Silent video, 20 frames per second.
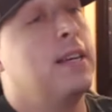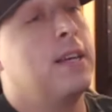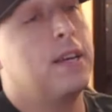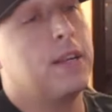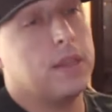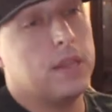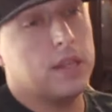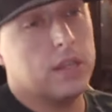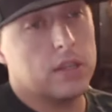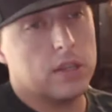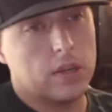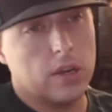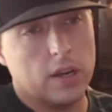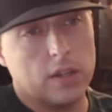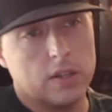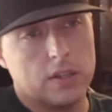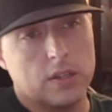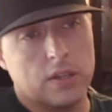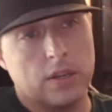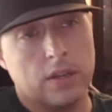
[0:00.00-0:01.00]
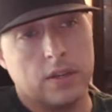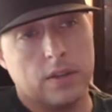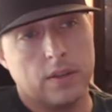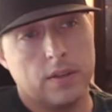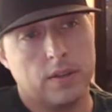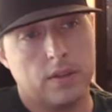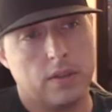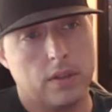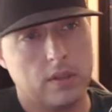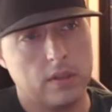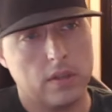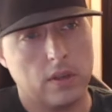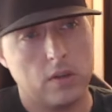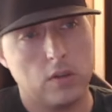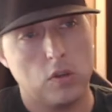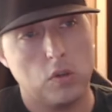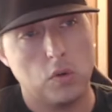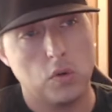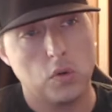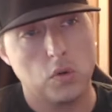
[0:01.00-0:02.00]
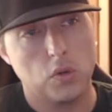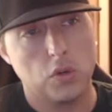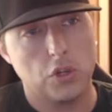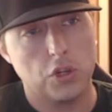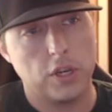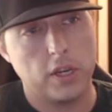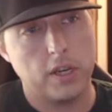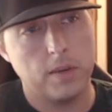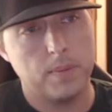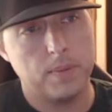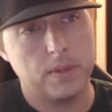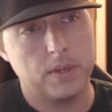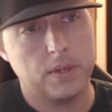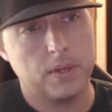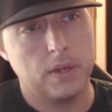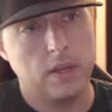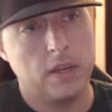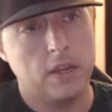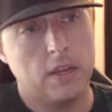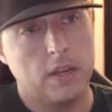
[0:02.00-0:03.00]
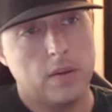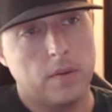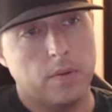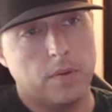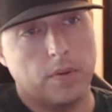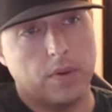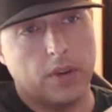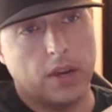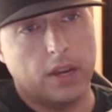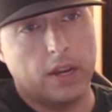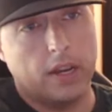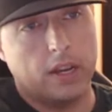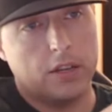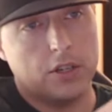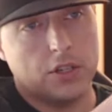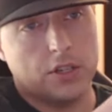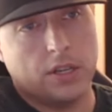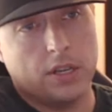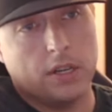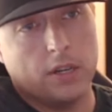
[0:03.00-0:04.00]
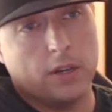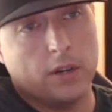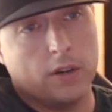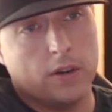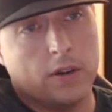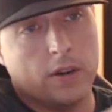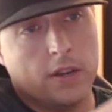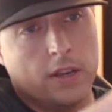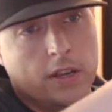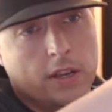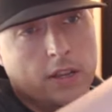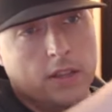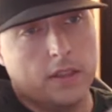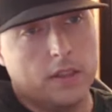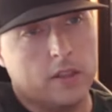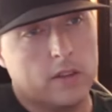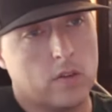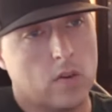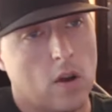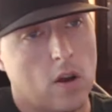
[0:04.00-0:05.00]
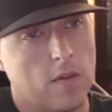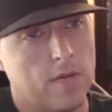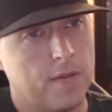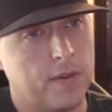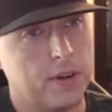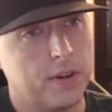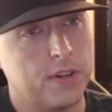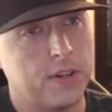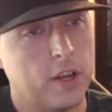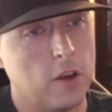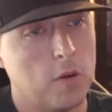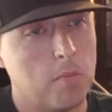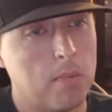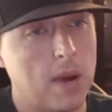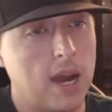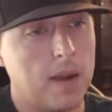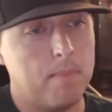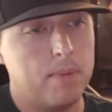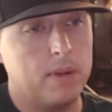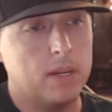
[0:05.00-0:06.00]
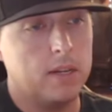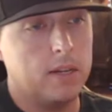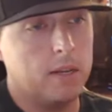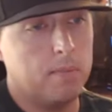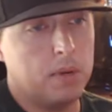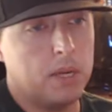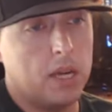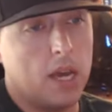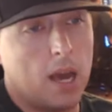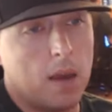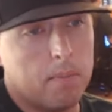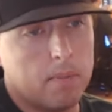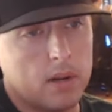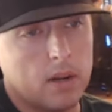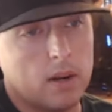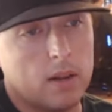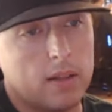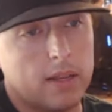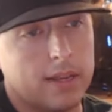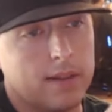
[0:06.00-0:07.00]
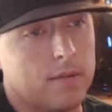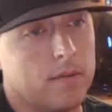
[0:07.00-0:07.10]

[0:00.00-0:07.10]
these cuts, these unusual shapes, we've got edges here. These are all for your tail bopping, hippie hopping, and all that.